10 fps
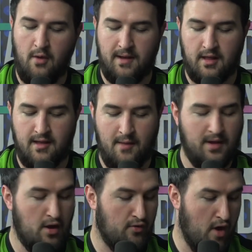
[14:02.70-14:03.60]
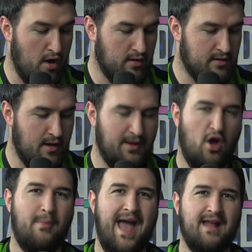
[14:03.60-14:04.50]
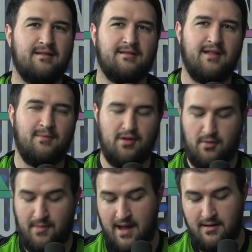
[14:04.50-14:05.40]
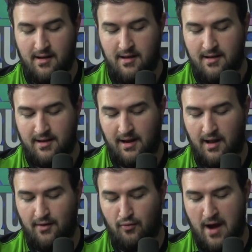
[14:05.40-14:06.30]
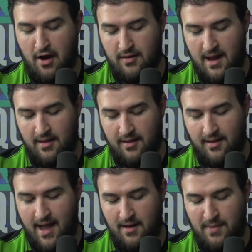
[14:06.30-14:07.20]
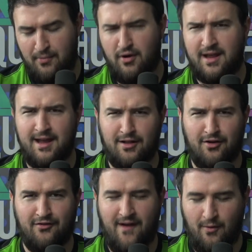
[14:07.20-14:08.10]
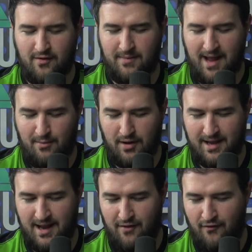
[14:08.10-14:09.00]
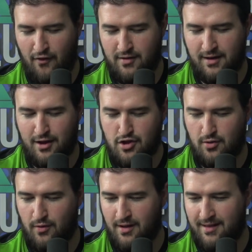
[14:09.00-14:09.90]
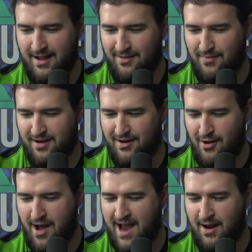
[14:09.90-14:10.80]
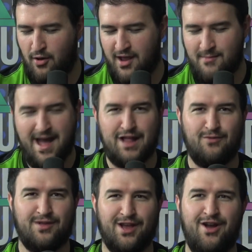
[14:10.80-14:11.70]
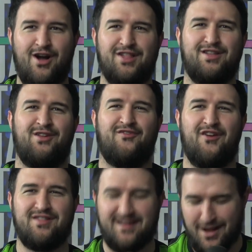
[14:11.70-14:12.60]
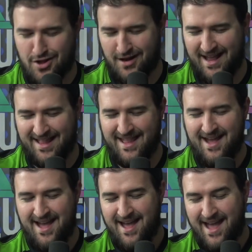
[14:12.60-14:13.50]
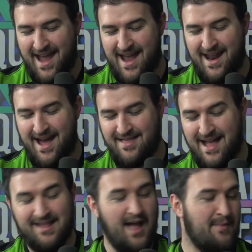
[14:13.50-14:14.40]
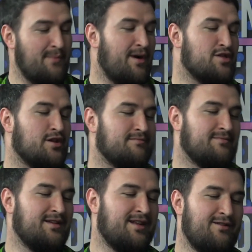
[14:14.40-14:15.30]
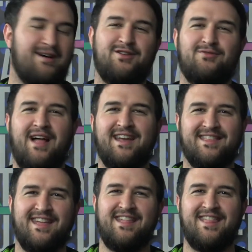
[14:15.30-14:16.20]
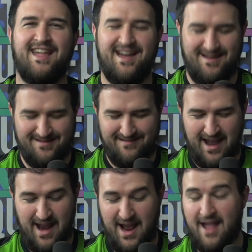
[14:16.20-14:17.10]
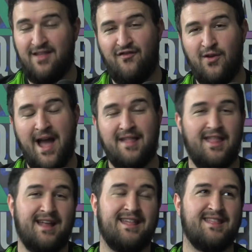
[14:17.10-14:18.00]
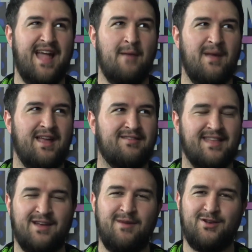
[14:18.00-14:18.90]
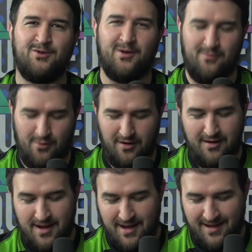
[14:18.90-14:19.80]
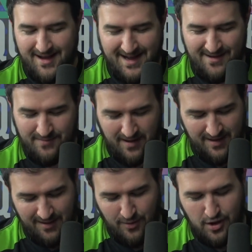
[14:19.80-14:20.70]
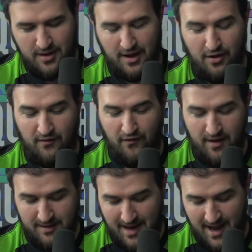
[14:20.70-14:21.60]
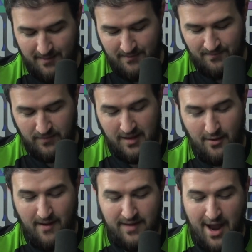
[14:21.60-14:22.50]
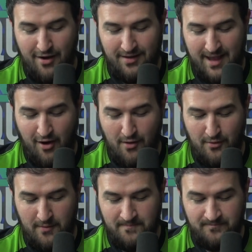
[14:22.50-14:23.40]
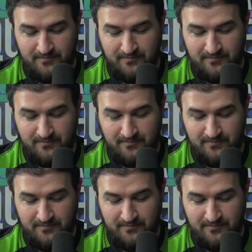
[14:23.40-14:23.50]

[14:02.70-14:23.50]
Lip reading: I mean, it's not been all wrong. It's not been all bad. Get a lot of rares out of the set. Be pretty killer if I would have been able to get a first edition one of these, but you know, I can only imagine what the cost on a first edition is, and that's not my budget. You know, I do like this, and I guess if you guys like this, I may think about doing more, but this was just a good fun time. So we have Terra the Terrible,